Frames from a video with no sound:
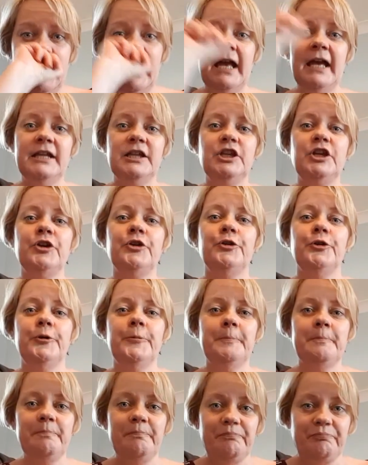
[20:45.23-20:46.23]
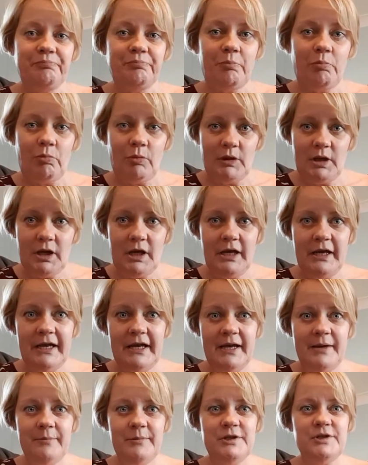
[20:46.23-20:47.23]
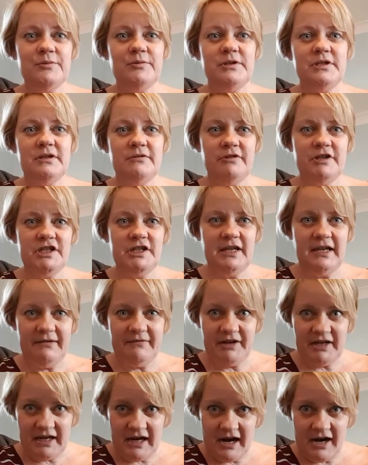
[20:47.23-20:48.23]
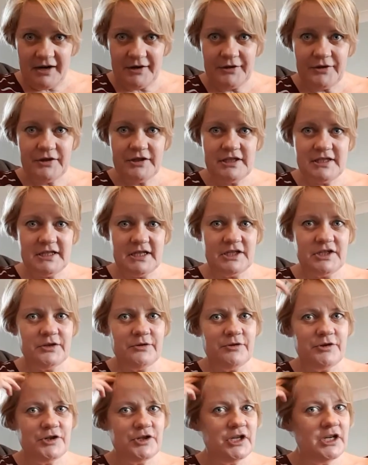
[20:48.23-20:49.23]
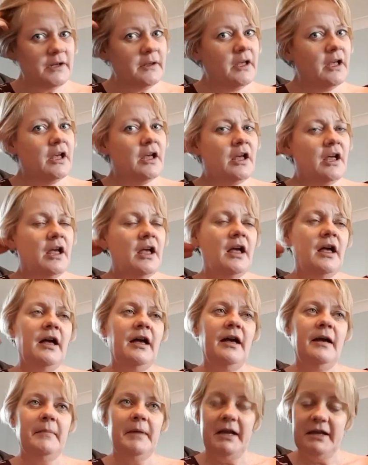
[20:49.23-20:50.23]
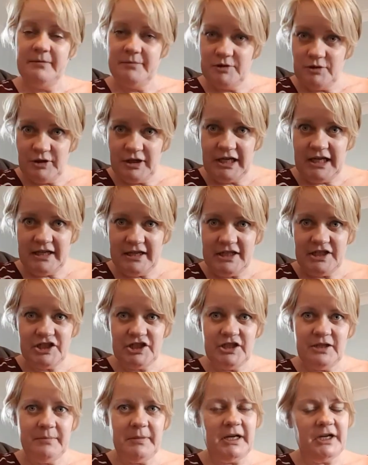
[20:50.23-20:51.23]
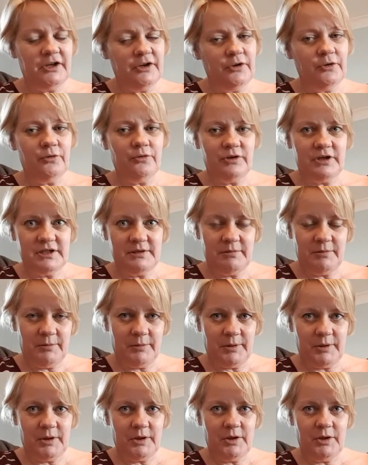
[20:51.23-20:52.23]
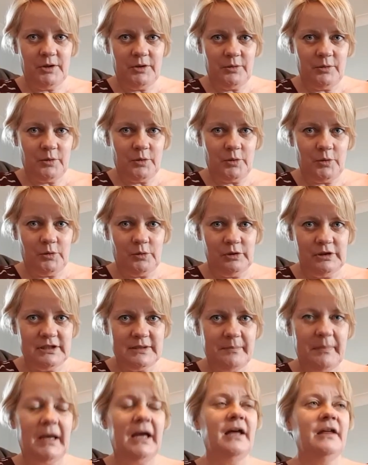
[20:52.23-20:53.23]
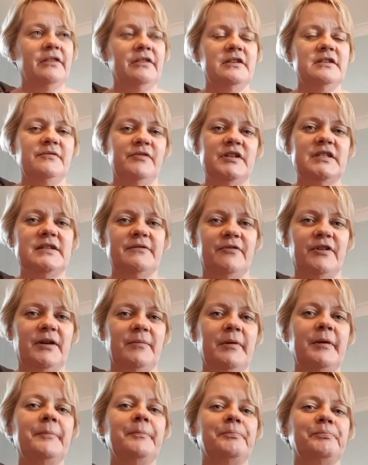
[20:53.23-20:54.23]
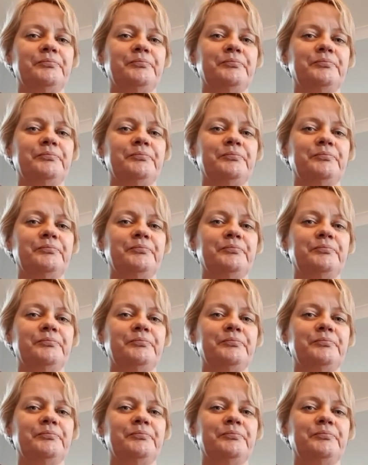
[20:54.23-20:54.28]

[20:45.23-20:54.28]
In Crewe. Which was originally Heaven and Earth stitching retreat. And it was on again this year, but I couldn't go because we were going to Bath to visit family.